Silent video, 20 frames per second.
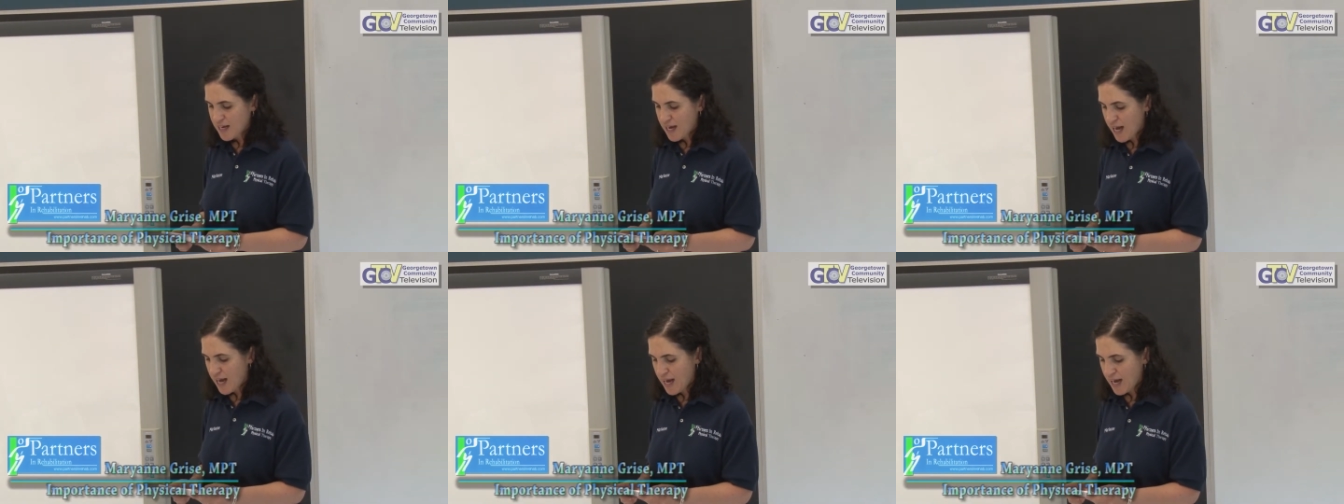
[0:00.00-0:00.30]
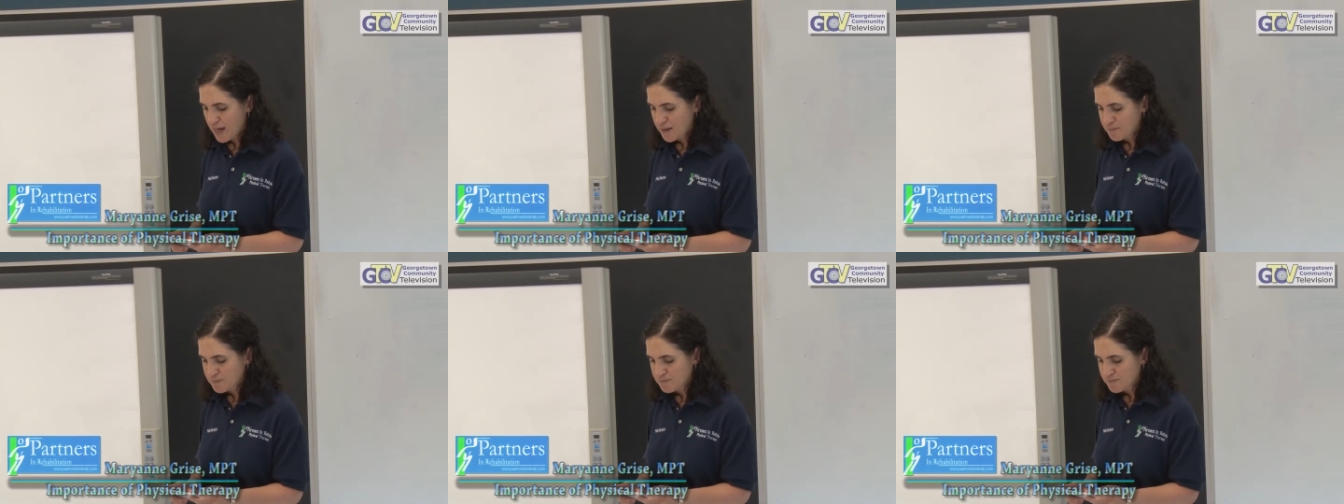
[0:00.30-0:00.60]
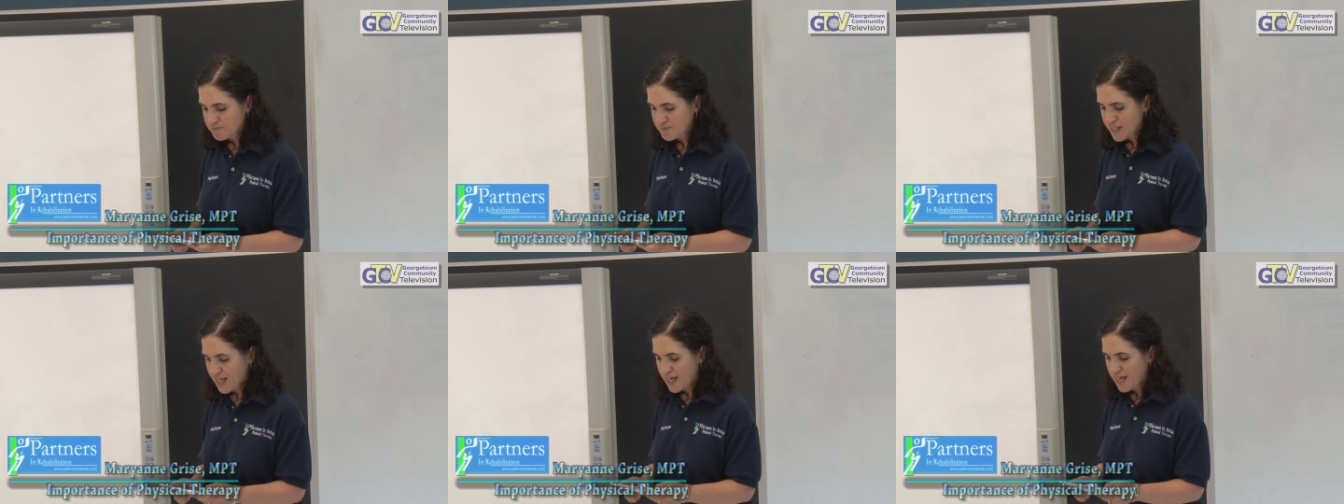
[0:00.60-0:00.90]
Um,
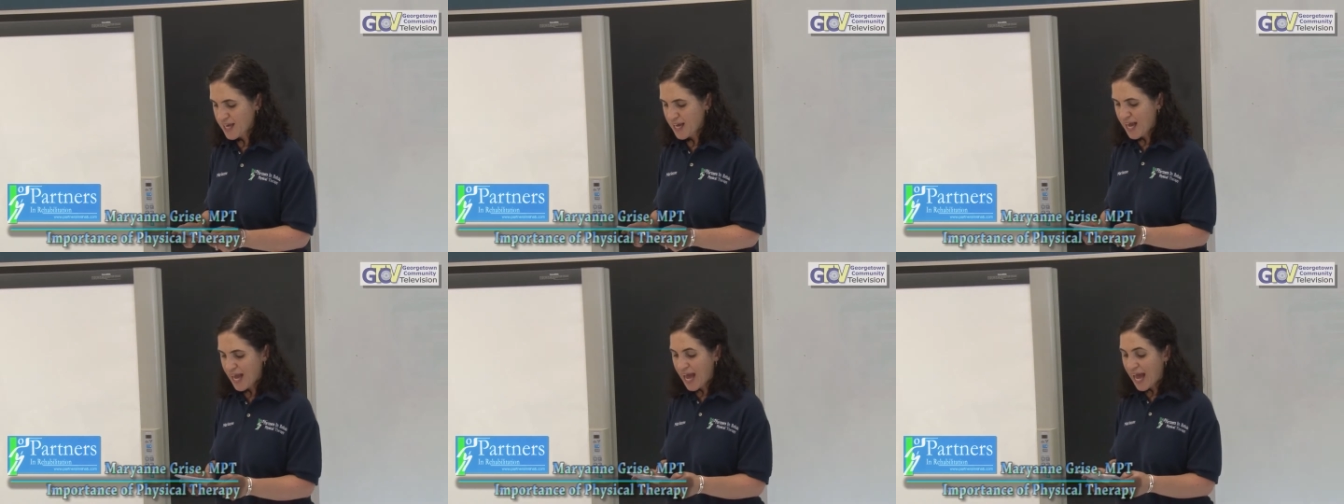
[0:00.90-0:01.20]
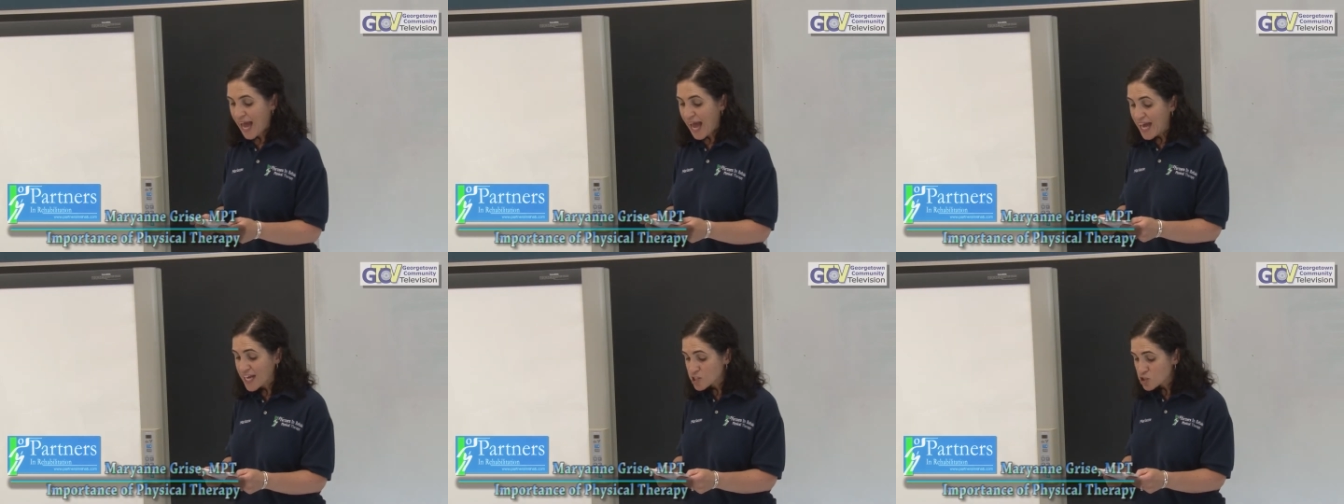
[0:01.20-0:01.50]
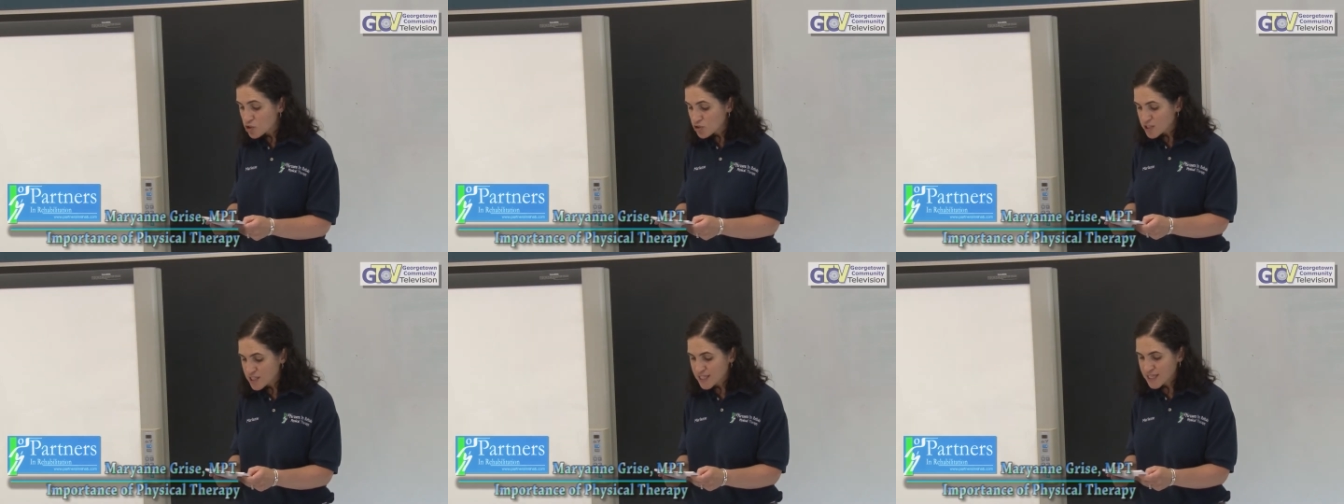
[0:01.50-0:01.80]

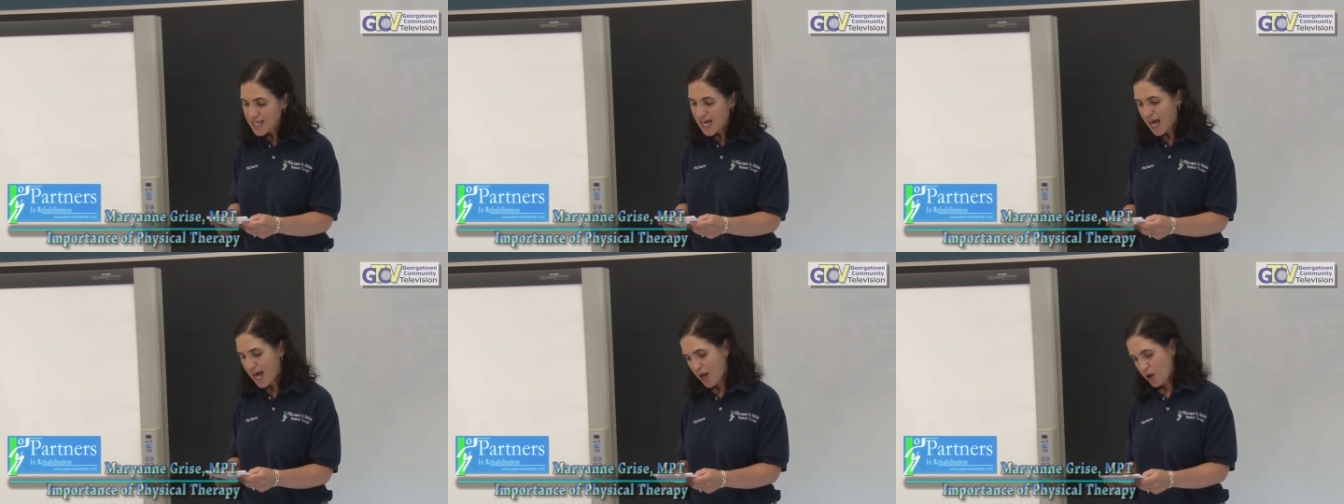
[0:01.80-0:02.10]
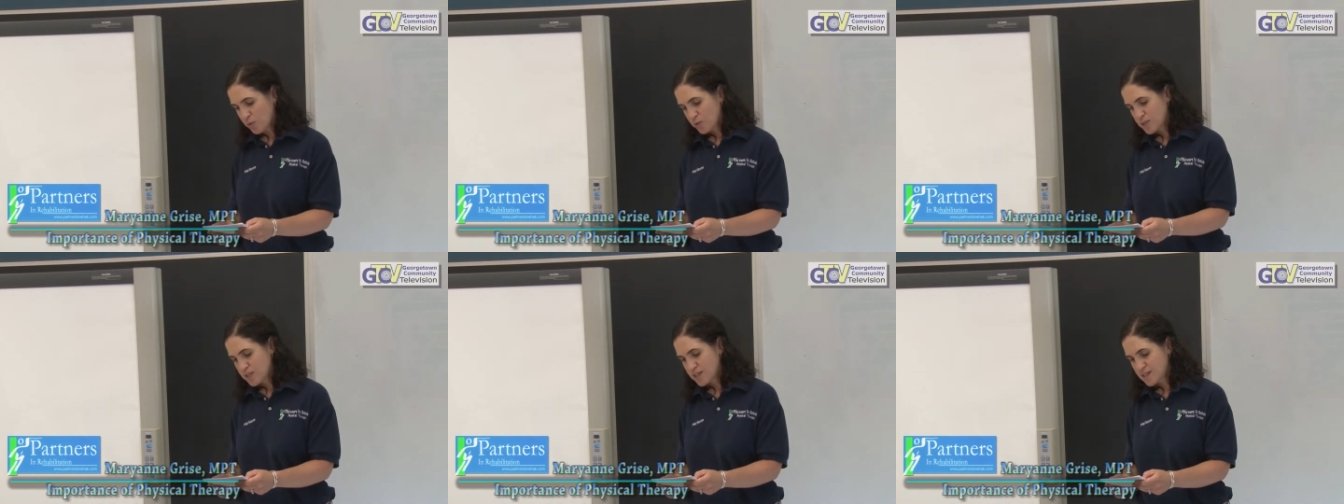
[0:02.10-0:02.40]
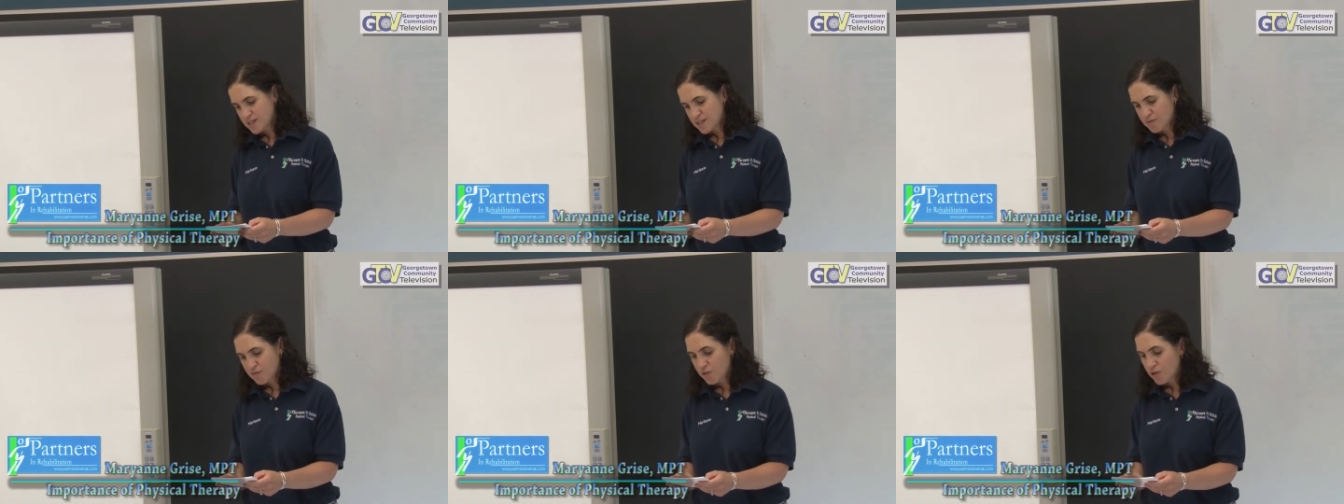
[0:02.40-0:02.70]
hazards in the house.